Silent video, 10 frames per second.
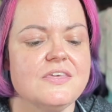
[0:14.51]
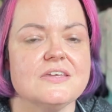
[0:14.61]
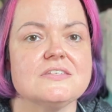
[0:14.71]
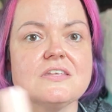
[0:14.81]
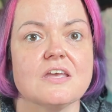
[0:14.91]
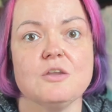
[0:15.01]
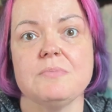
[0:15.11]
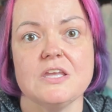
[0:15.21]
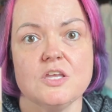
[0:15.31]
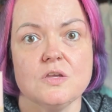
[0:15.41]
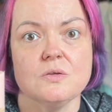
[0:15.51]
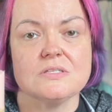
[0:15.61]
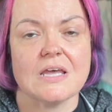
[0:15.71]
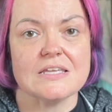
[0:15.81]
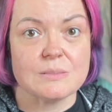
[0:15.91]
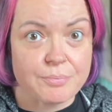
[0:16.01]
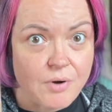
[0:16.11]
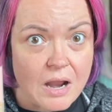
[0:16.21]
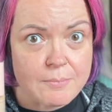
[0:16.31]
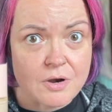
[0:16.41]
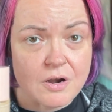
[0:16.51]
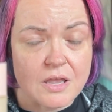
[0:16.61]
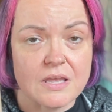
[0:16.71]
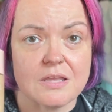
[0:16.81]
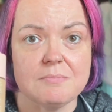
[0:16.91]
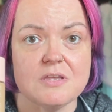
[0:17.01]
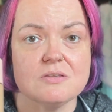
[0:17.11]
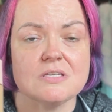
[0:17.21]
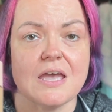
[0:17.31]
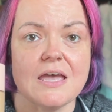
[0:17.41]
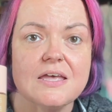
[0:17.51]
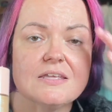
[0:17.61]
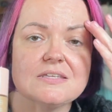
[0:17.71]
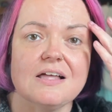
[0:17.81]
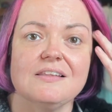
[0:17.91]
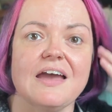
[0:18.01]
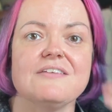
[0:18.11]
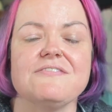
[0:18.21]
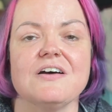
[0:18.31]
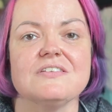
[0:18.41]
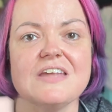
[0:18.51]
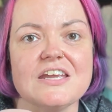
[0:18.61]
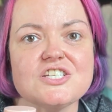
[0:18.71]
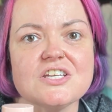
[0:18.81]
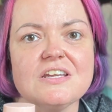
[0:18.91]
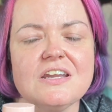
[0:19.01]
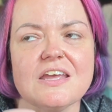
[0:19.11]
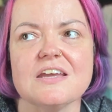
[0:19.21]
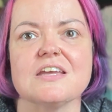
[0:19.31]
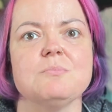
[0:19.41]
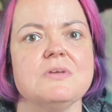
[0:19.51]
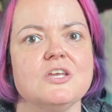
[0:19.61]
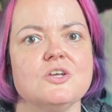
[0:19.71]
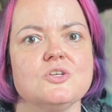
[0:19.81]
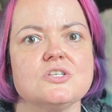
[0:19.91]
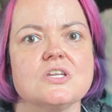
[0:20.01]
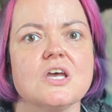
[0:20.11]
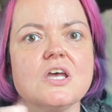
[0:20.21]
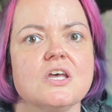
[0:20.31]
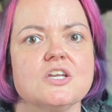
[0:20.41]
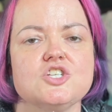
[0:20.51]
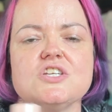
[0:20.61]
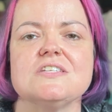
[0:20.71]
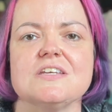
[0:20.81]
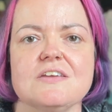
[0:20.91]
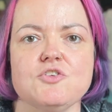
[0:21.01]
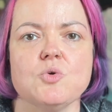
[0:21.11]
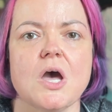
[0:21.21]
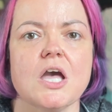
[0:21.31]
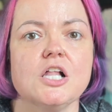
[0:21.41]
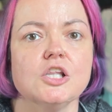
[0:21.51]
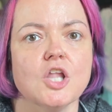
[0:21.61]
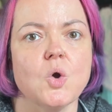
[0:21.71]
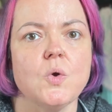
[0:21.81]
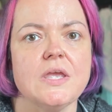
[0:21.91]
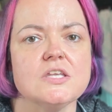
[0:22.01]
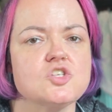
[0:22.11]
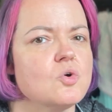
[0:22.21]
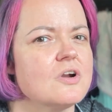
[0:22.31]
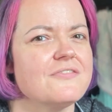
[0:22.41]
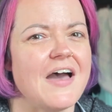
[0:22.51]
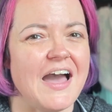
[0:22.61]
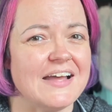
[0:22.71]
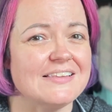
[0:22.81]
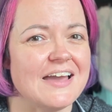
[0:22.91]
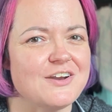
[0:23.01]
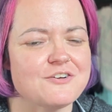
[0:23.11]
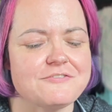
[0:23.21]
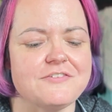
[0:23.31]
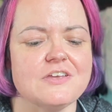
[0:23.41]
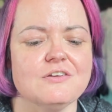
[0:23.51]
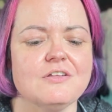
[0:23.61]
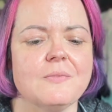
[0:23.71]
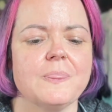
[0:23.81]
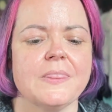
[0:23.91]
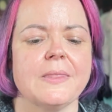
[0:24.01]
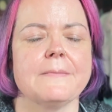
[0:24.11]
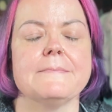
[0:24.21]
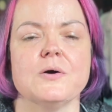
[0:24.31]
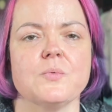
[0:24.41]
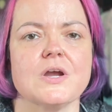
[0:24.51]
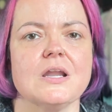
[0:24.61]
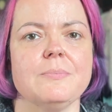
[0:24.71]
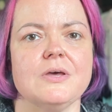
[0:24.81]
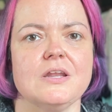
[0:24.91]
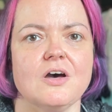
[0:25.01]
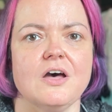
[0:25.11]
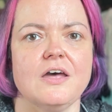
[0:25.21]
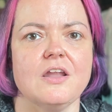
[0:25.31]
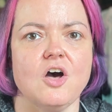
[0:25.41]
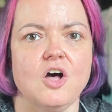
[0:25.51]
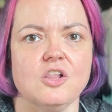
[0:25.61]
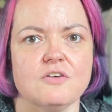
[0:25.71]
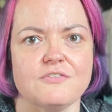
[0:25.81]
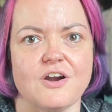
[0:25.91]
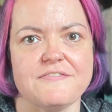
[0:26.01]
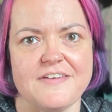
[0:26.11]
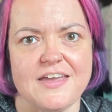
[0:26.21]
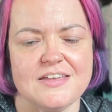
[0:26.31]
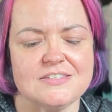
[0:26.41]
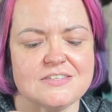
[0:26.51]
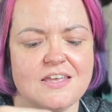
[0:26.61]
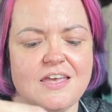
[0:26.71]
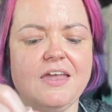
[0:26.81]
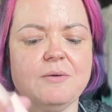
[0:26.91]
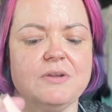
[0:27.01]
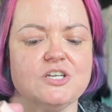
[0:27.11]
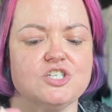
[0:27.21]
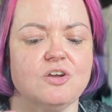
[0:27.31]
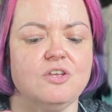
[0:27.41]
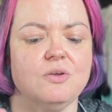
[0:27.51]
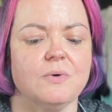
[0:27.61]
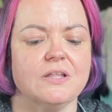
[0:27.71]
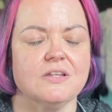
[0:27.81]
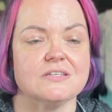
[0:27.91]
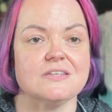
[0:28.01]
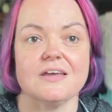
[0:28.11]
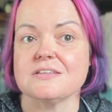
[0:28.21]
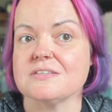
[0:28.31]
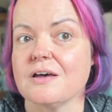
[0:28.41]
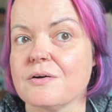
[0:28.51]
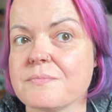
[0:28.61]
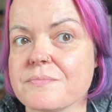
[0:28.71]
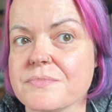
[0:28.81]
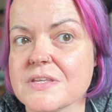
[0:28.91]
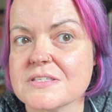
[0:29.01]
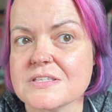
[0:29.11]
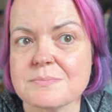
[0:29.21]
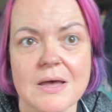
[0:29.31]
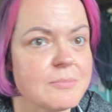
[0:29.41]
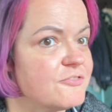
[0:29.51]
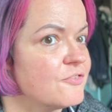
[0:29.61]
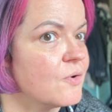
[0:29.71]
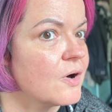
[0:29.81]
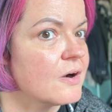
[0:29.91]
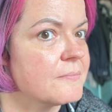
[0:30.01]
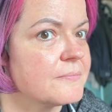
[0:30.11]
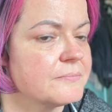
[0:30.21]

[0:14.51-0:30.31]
This can be used as a primer, it can be used as a light foundation, it can be used just to give you a glowy sort of highlighter feel, but we're going to put it on all over our face and I'm going to show you what it looks like. So this is my before.